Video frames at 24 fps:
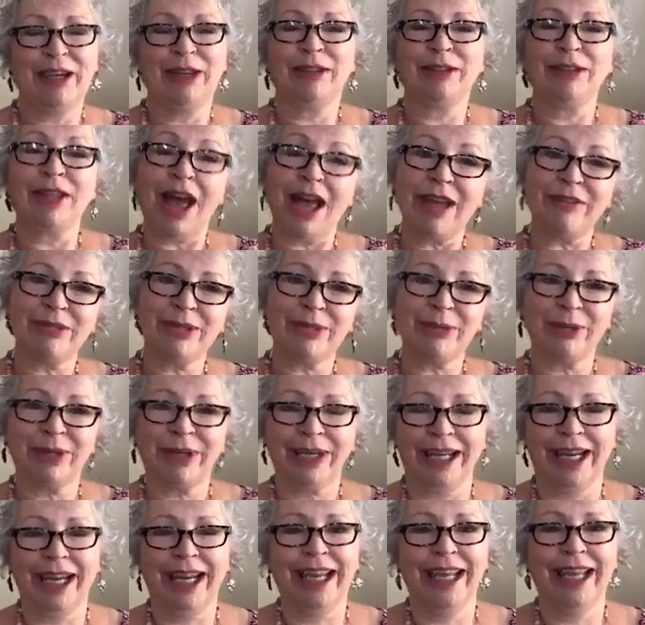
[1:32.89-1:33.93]
live is
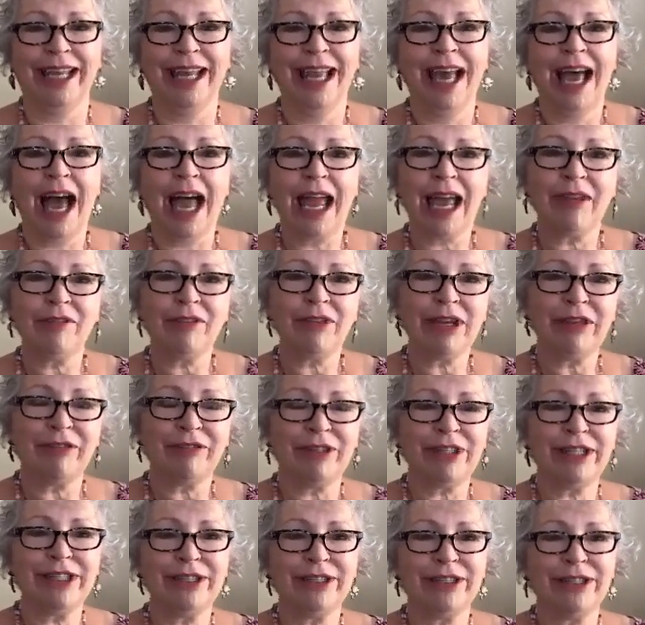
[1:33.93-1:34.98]
working. I have enough
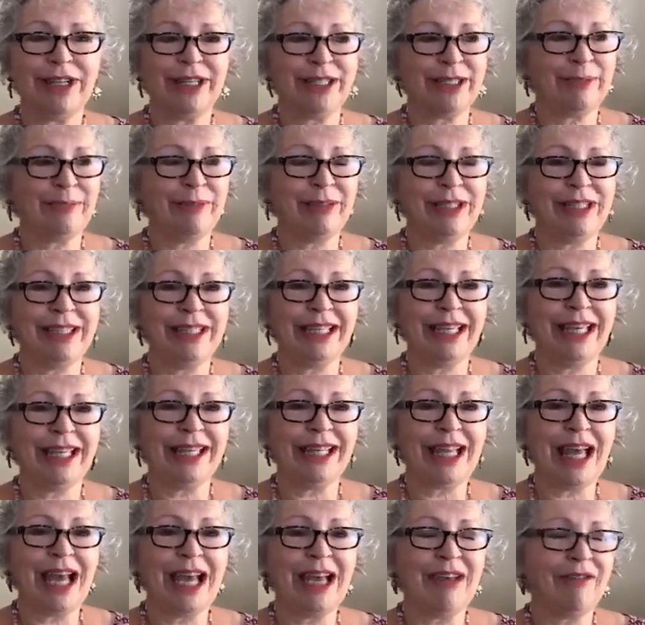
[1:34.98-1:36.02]
internet speed to get
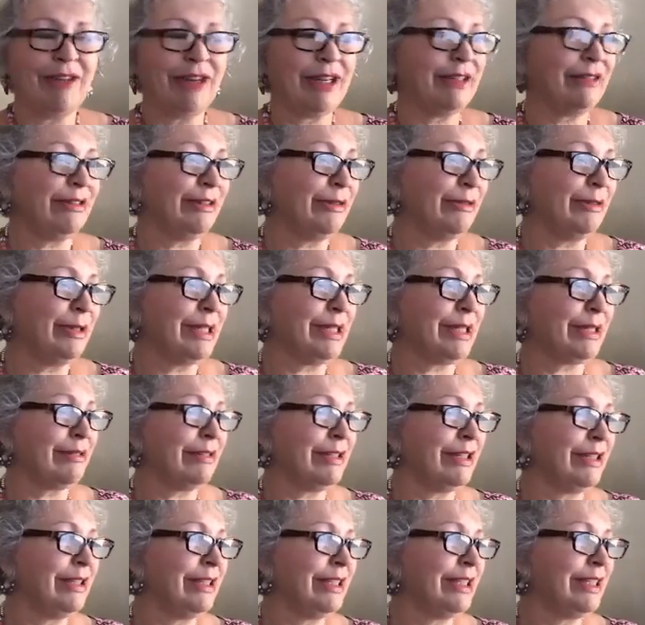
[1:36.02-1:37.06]
live. I don't know what's
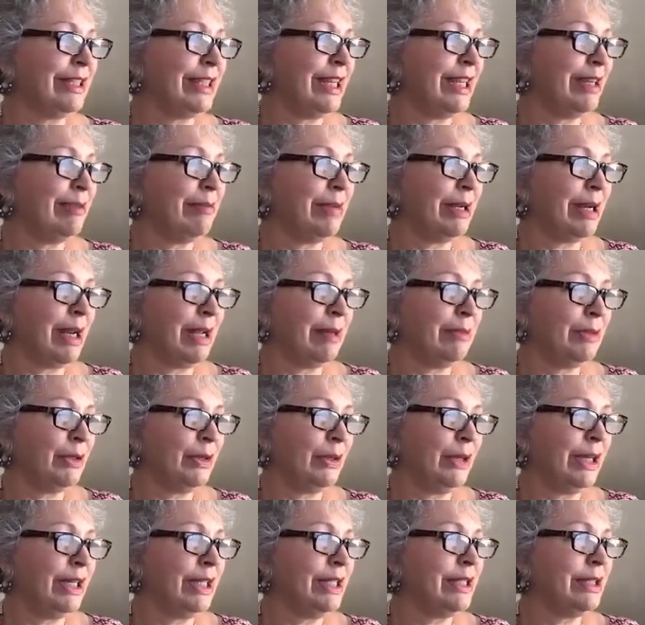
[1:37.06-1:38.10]
going on today, but I'm
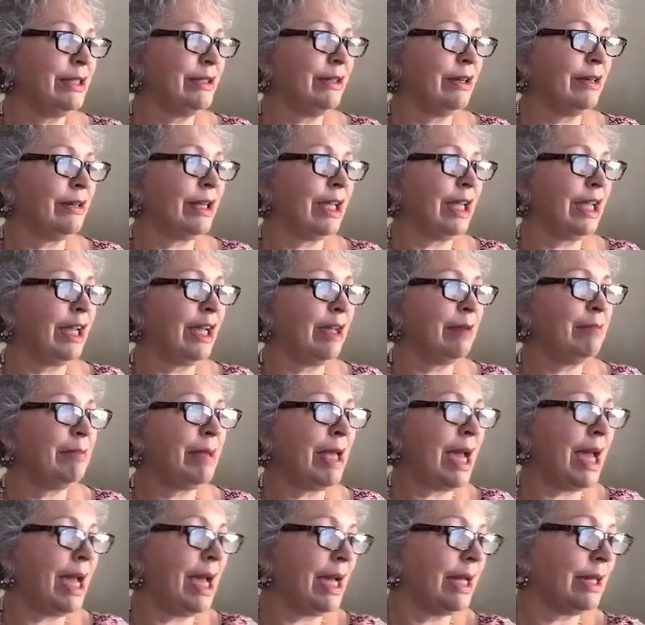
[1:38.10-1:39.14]
going to, okay, I'm
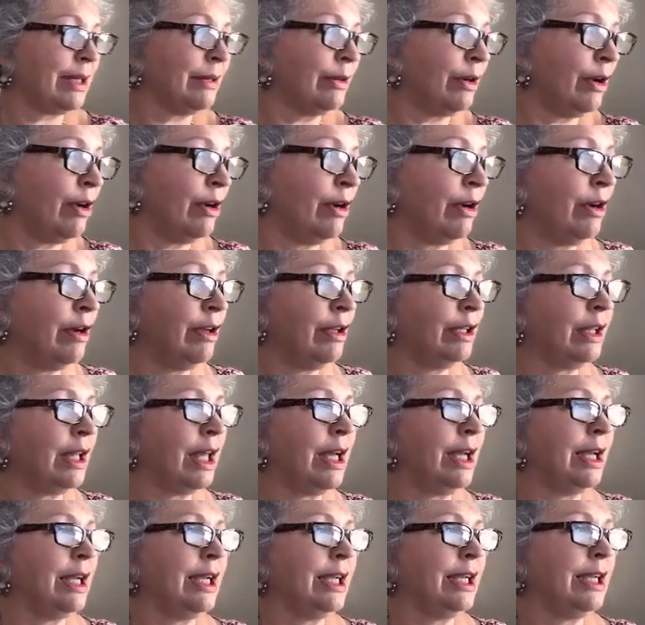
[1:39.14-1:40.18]
back
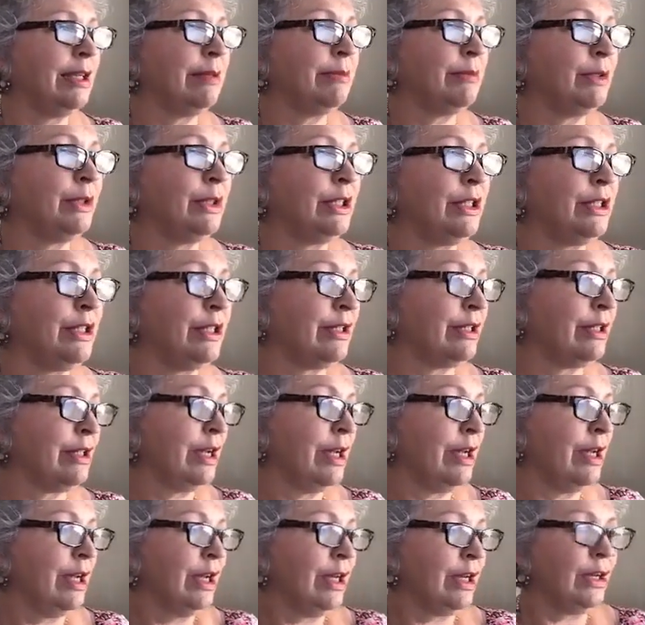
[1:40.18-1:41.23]
online. I'm going to just
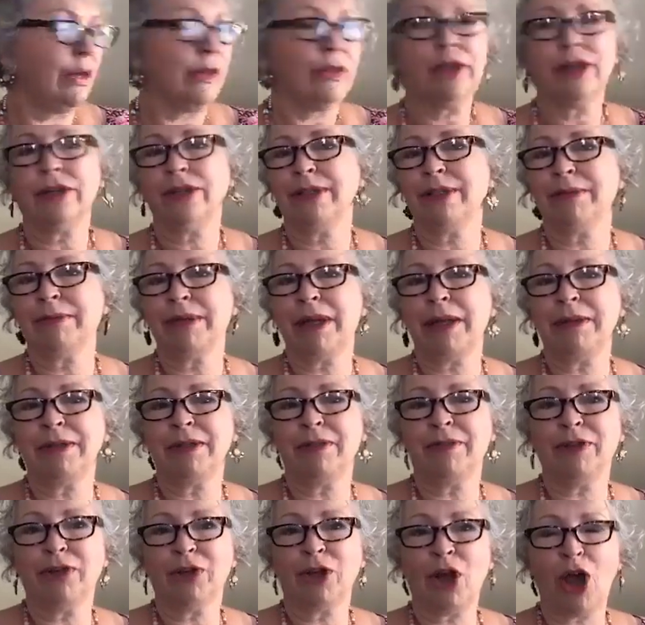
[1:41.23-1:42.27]
go there. Sometimes
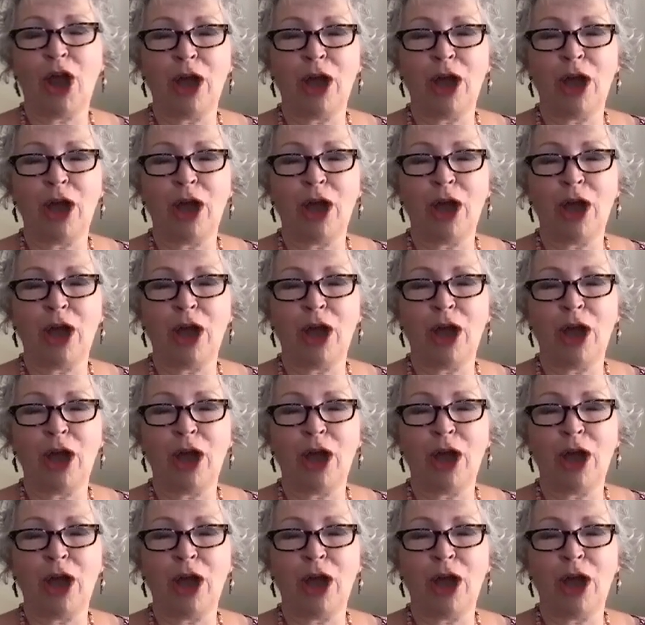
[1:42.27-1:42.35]
if you